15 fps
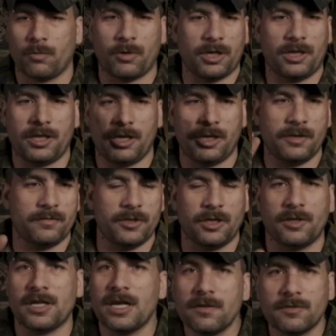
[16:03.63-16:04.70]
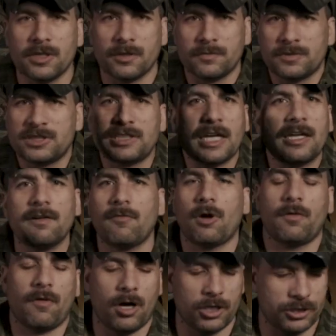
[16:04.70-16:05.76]
one of the, you know, the
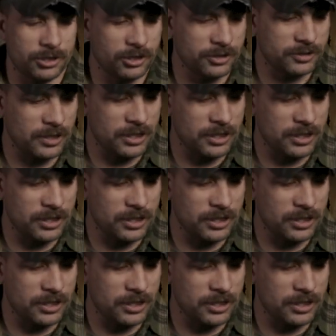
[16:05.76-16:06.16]
standalone launchers.